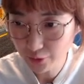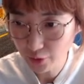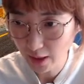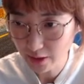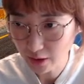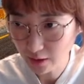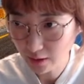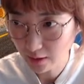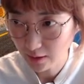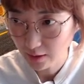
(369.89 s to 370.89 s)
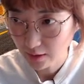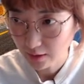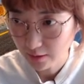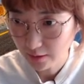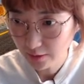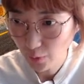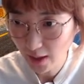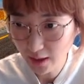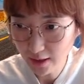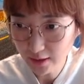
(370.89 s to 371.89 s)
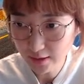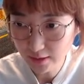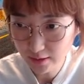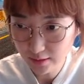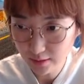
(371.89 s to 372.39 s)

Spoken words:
situation, since white has